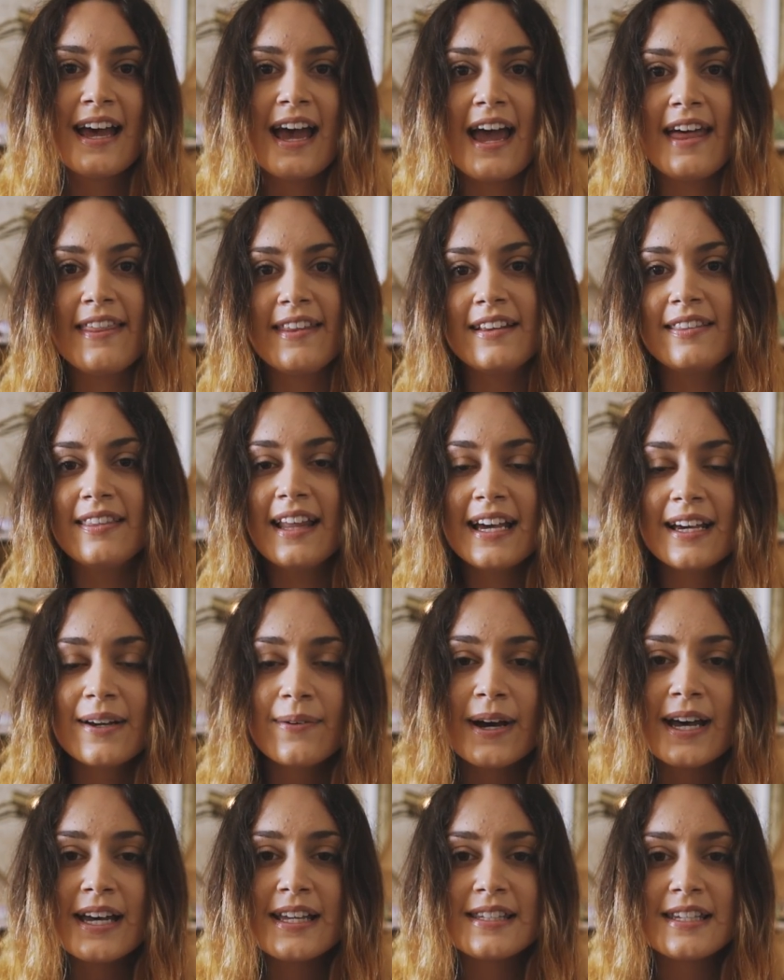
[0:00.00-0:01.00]
And then
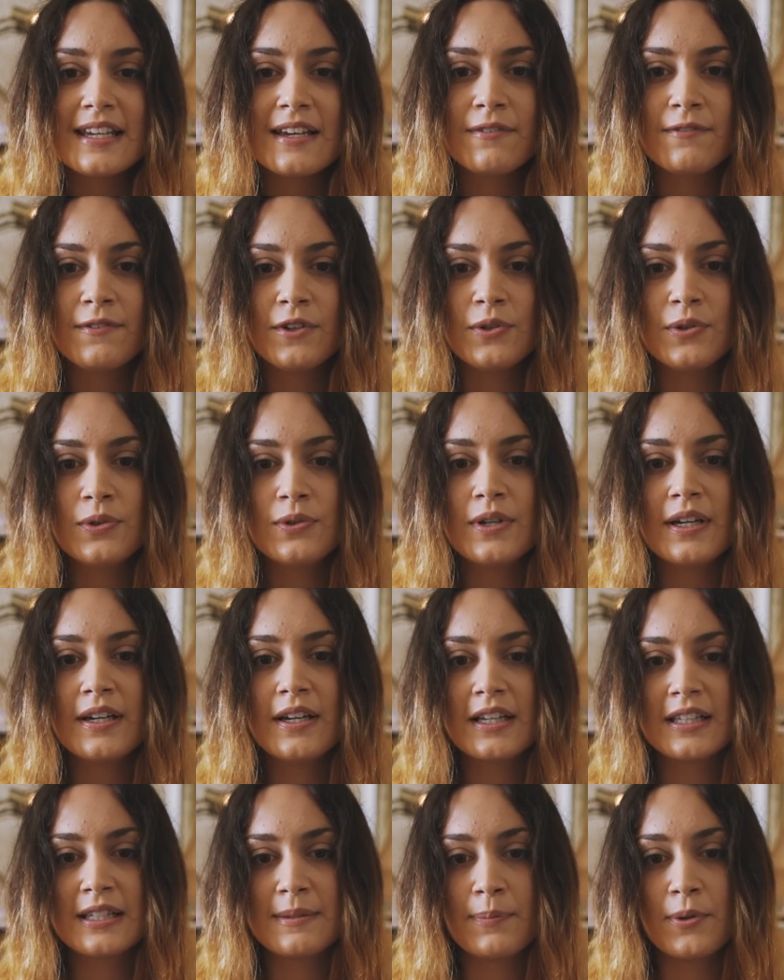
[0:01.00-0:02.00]
likewise, if you
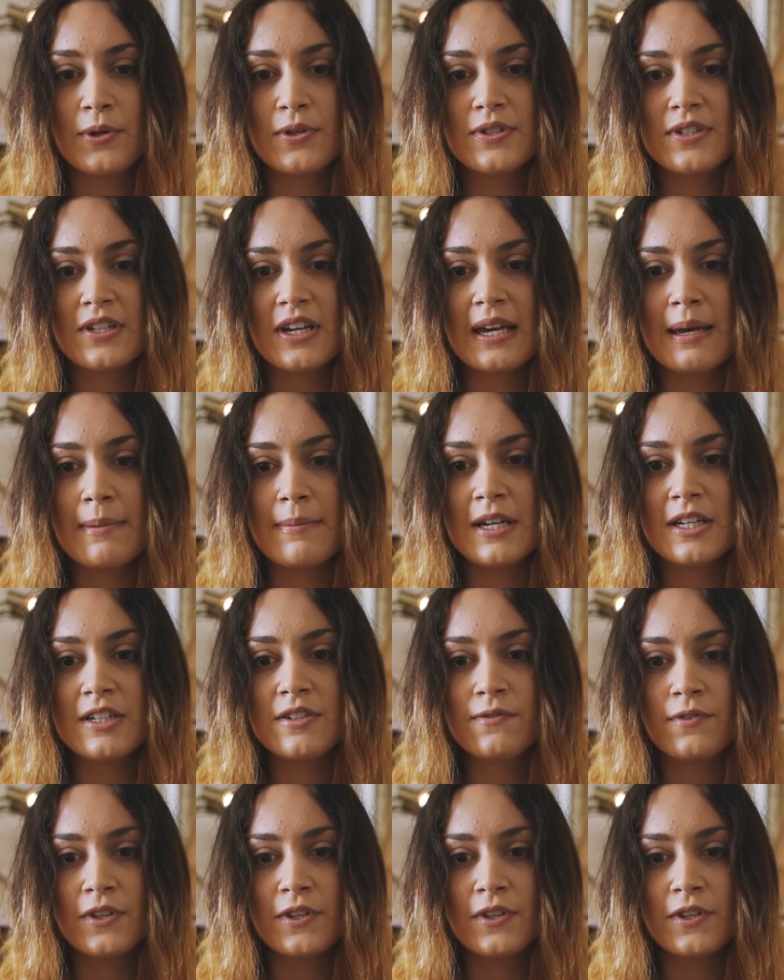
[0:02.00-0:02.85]
expose your image